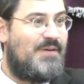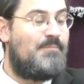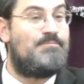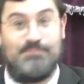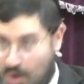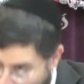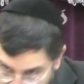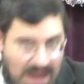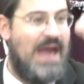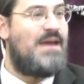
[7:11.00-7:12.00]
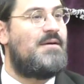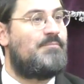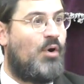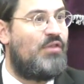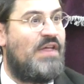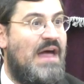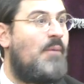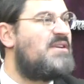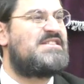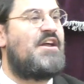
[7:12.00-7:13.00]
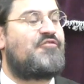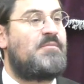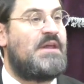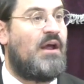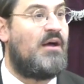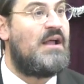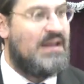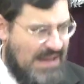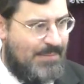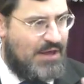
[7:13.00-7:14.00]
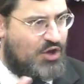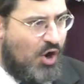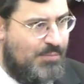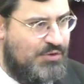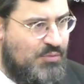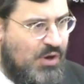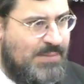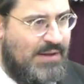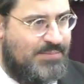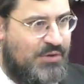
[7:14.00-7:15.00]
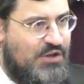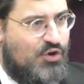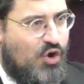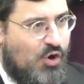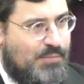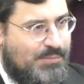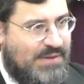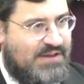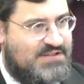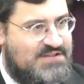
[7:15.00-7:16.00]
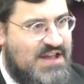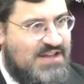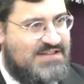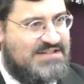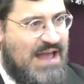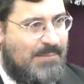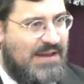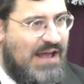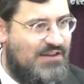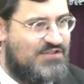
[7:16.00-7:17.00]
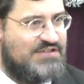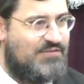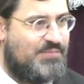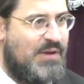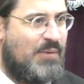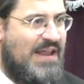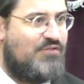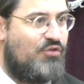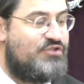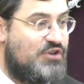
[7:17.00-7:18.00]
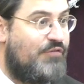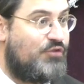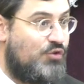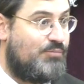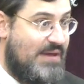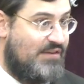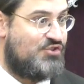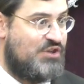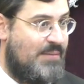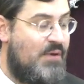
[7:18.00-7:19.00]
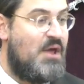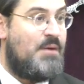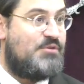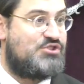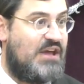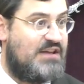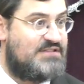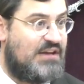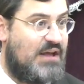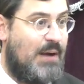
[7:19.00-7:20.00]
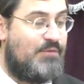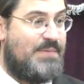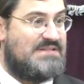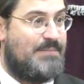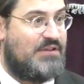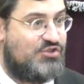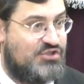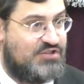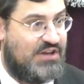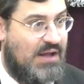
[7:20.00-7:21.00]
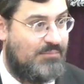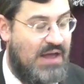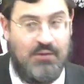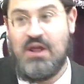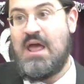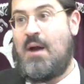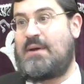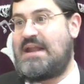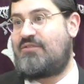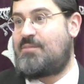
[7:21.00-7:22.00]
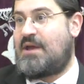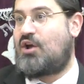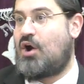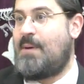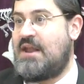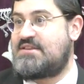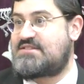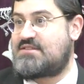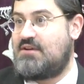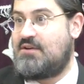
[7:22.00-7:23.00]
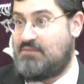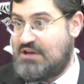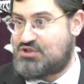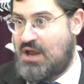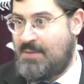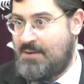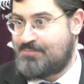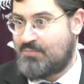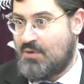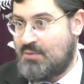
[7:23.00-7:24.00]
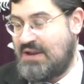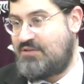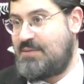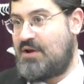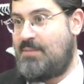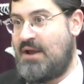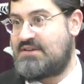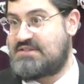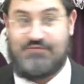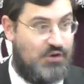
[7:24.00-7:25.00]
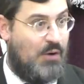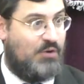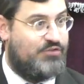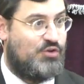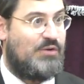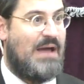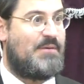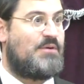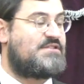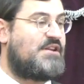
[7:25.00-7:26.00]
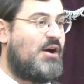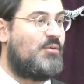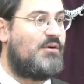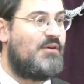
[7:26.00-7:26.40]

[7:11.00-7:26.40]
Okay, more than that, what's enough gemina? Like a korban, you're worried about to put in your korban pinkers to see how many chatzos you have to bring. Well, later on this afternoon, Beis Hashem, Mashiach is going to come, the Beis HaMikdash is going to come down, and we're going to have to bring a korbanos. Right, Shlomo? We're going to have to bring korbanos. You have to know what to do. Levi wants to know.